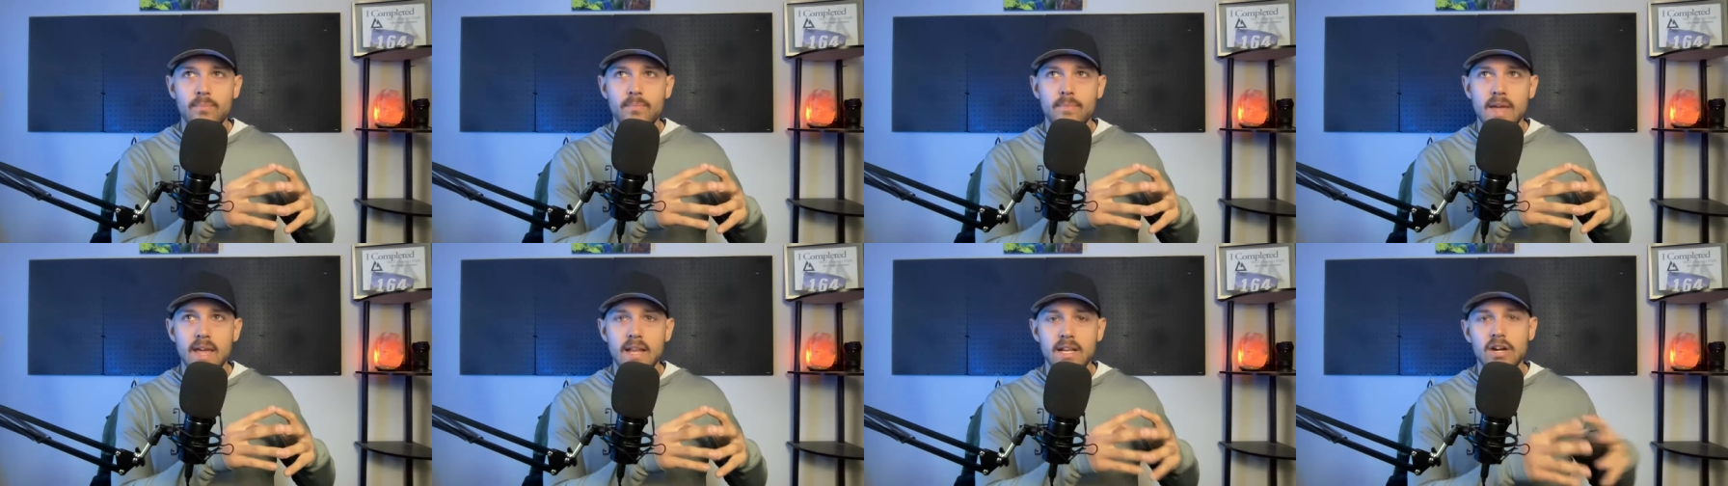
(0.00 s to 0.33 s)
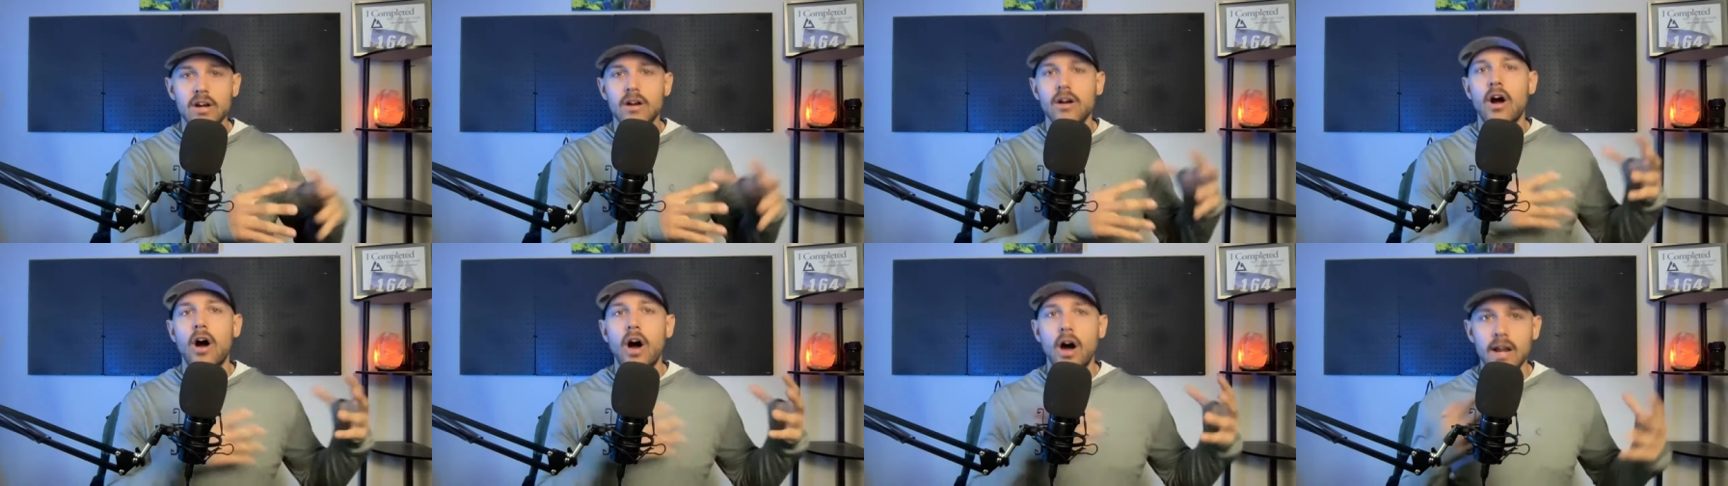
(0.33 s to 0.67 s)
in
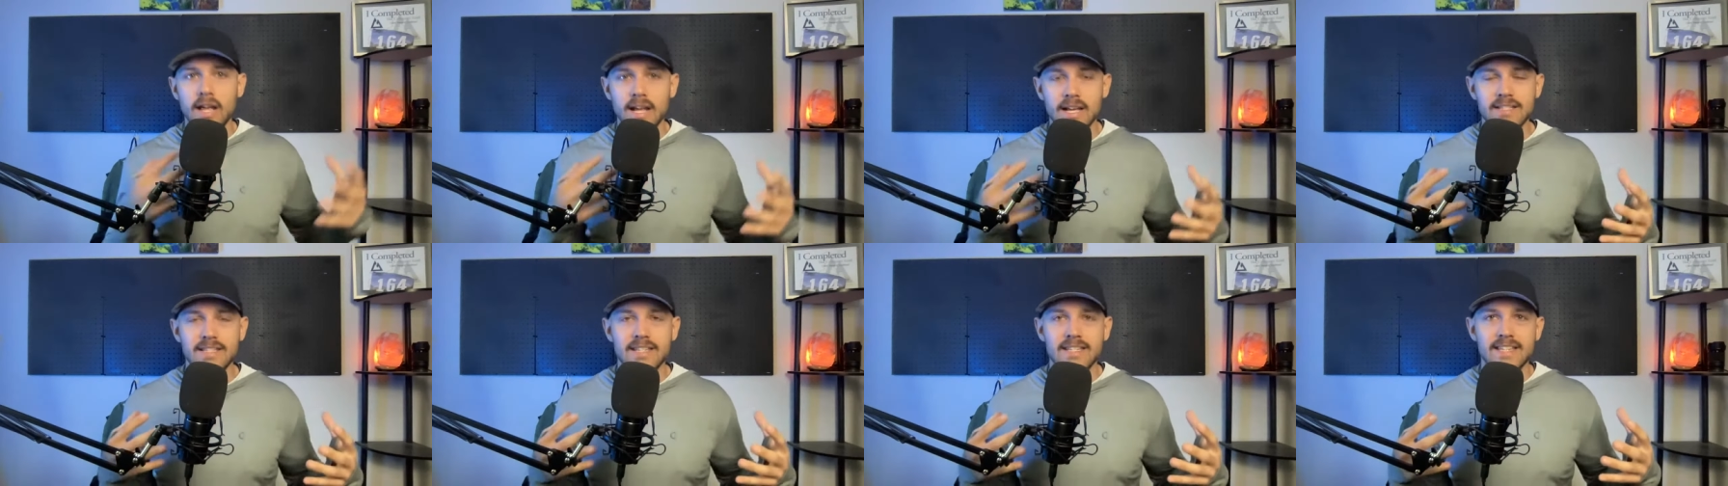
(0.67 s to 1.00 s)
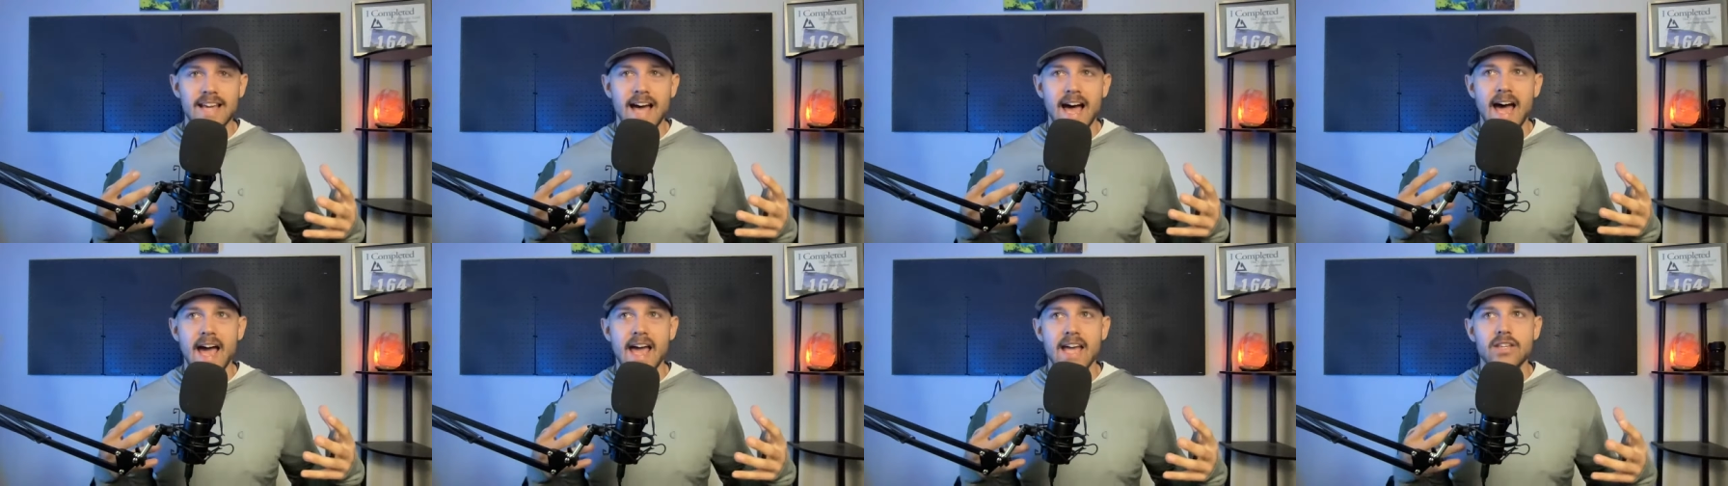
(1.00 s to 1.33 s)
your audience's
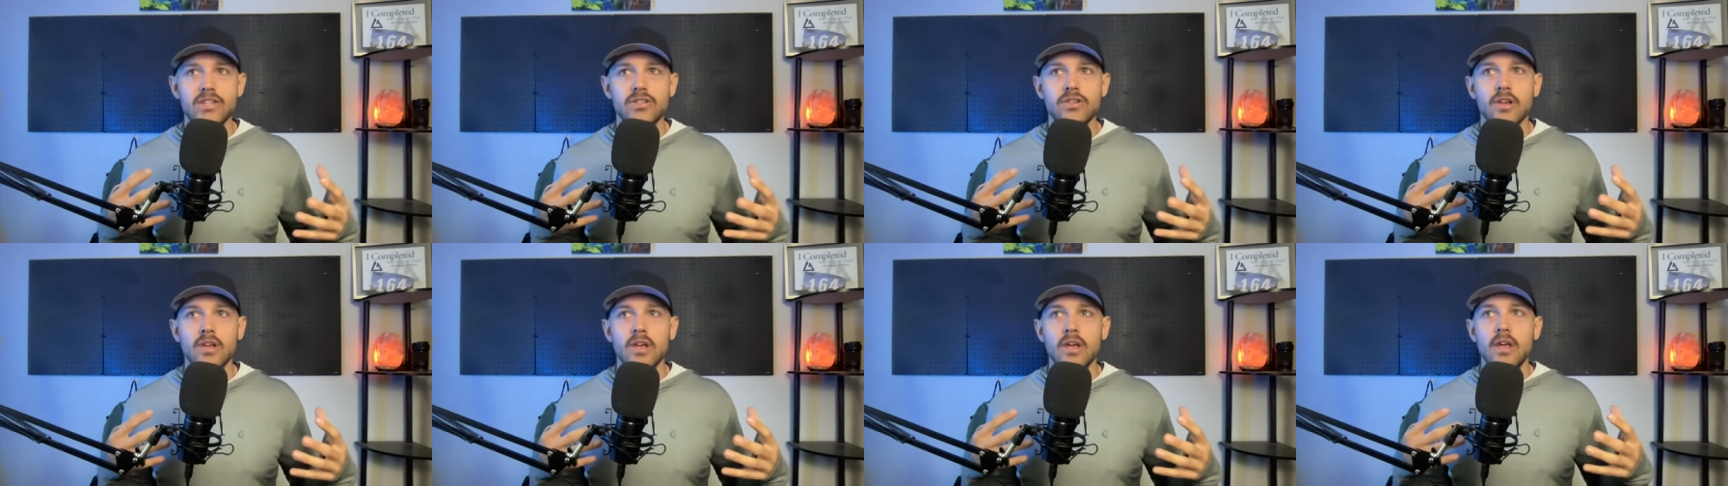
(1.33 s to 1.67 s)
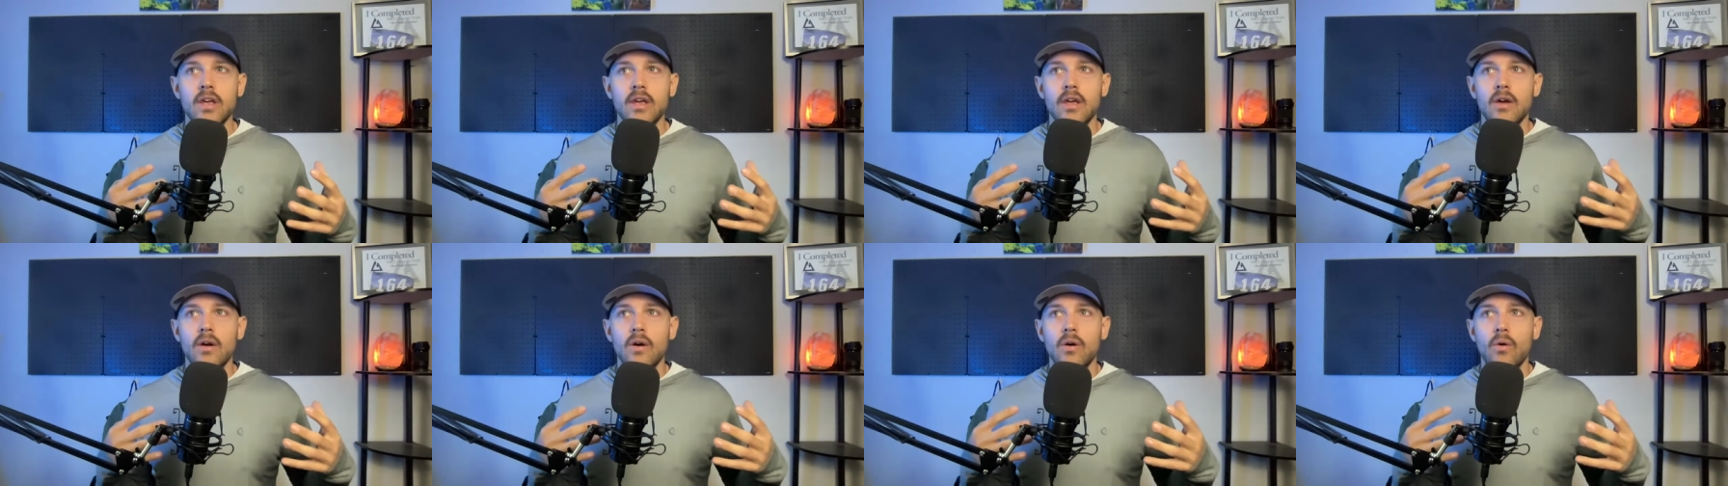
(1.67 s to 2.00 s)
eyes
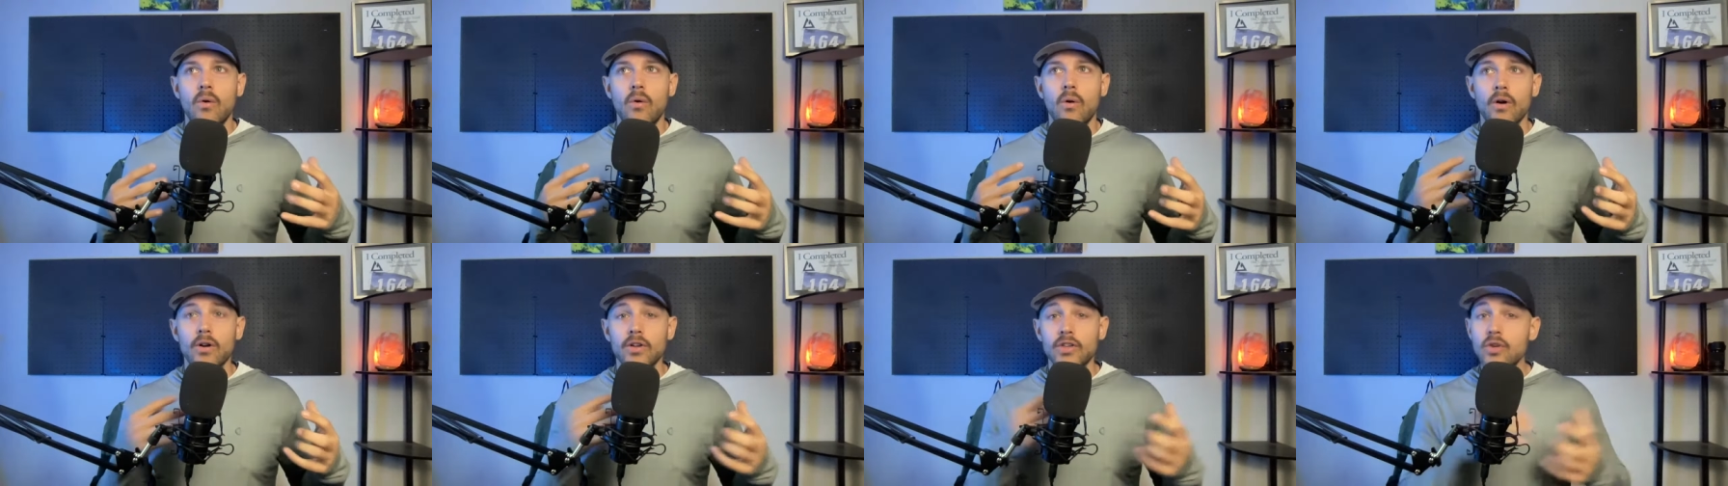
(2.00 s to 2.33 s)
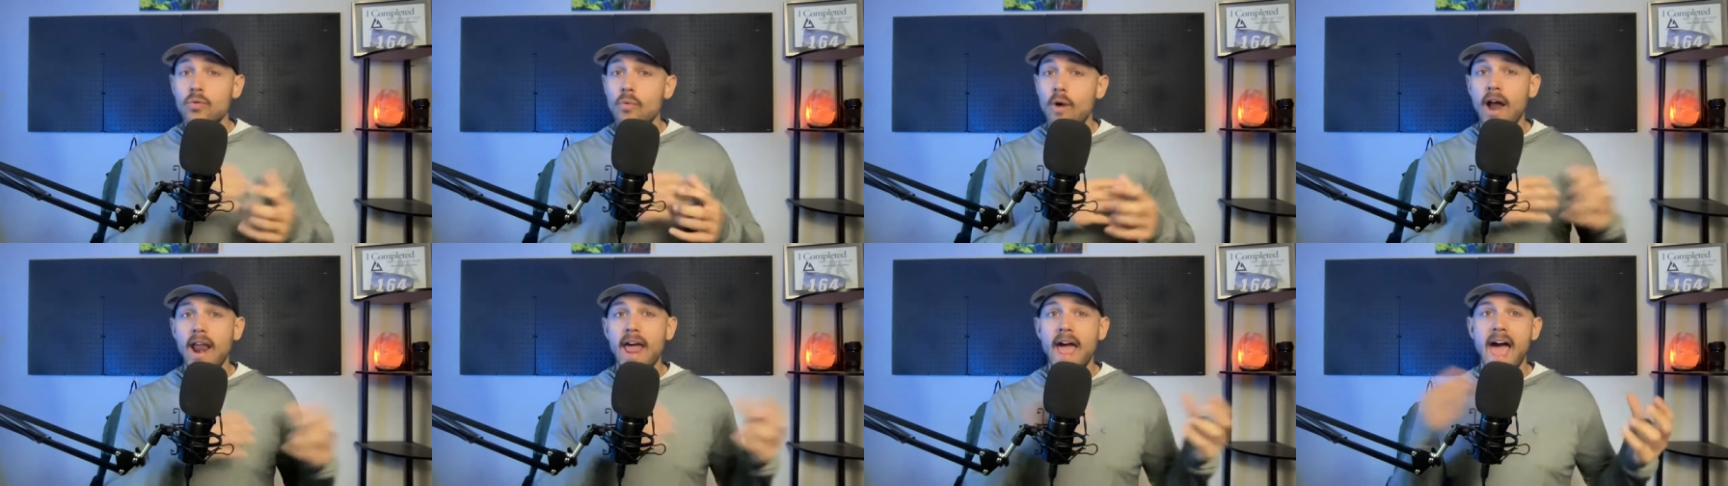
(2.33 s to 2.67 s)
or you
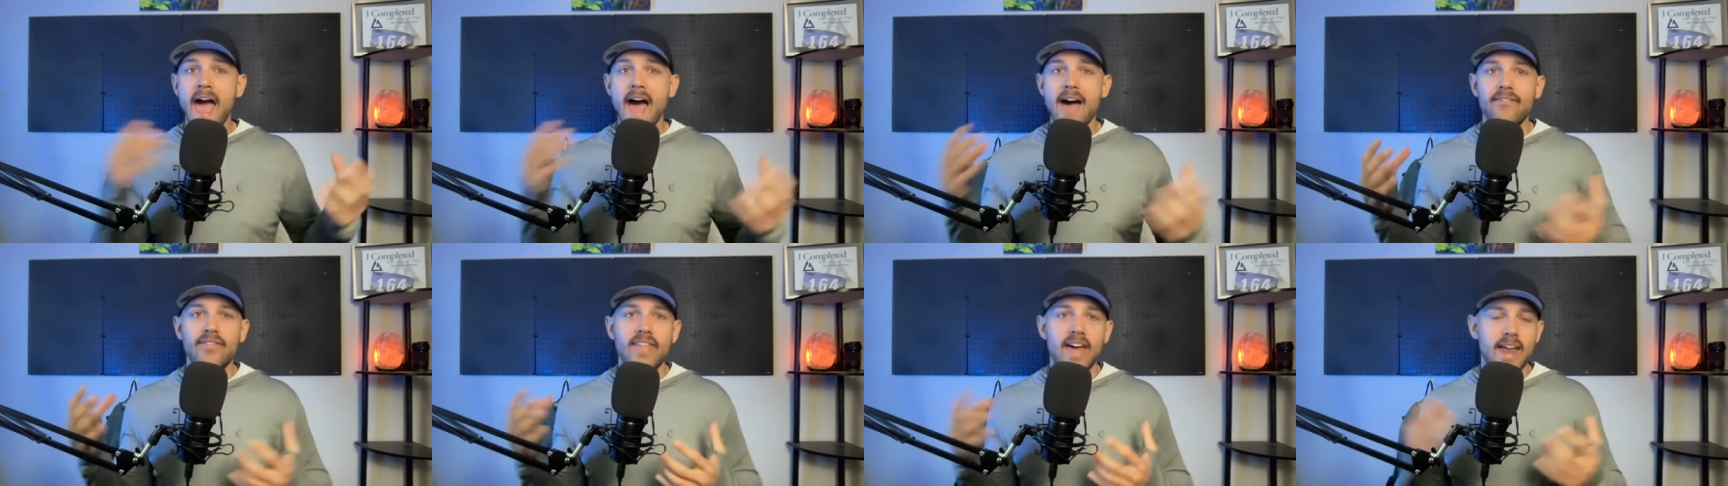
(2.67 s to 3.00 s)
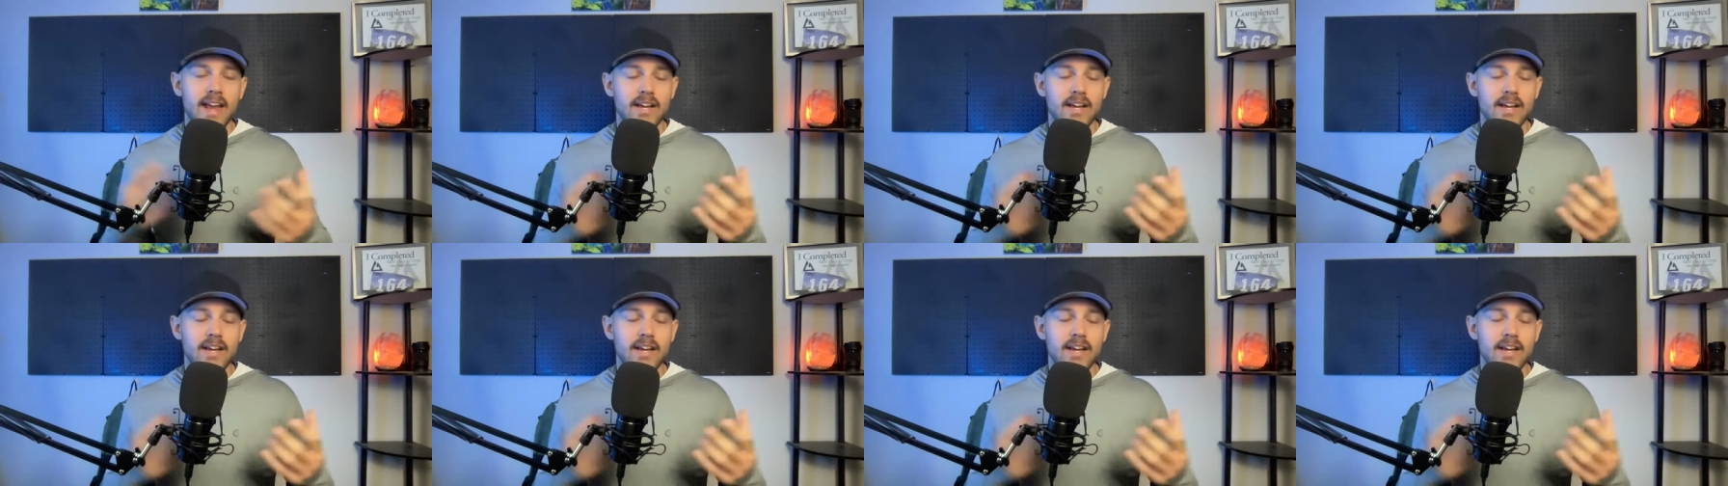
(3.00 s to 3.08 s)
want to have that